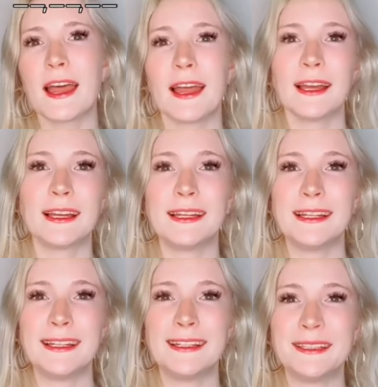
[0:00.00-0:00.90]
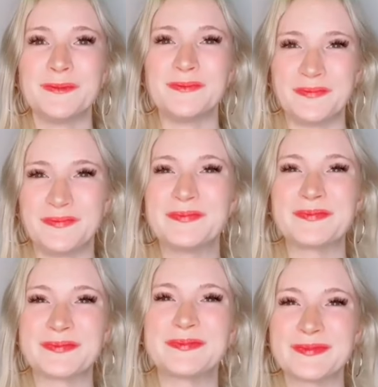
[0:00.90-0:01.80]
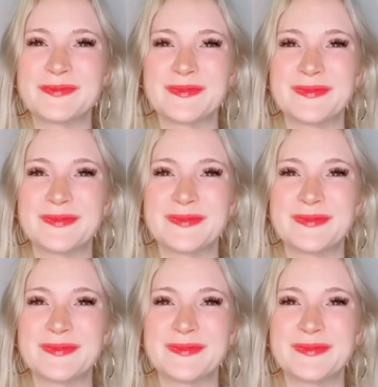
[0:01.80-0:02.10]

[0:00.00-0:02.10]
Wow, you're smarter than I thought.